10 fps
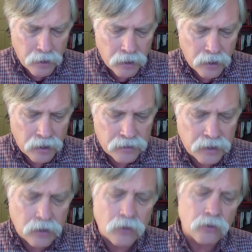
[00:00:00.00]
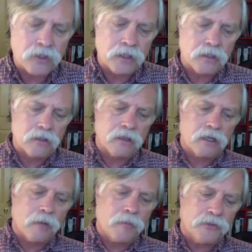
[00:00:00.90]
I think, a
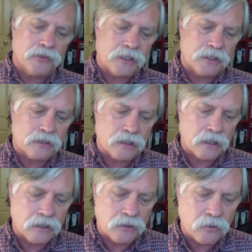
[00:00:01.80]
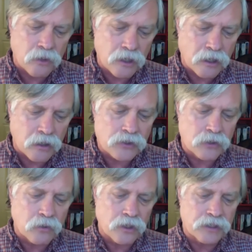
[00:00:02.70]
couple things I
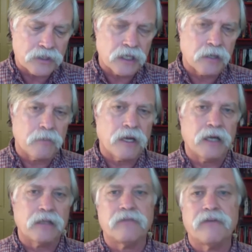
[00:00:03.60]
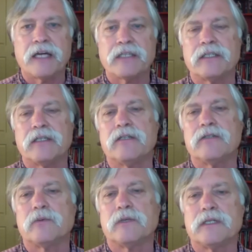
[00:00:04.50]
also want to say about the vaccine
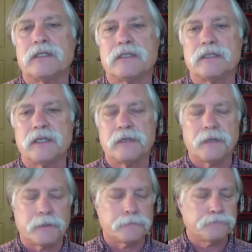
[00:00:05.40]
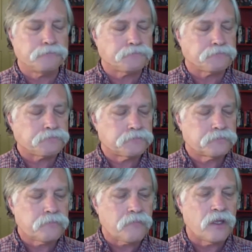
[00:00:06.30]
is one is that
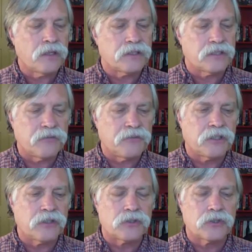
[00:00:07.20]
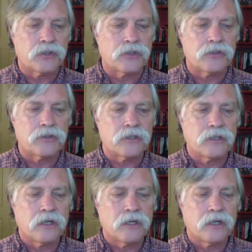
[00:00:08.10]
the safety concerns,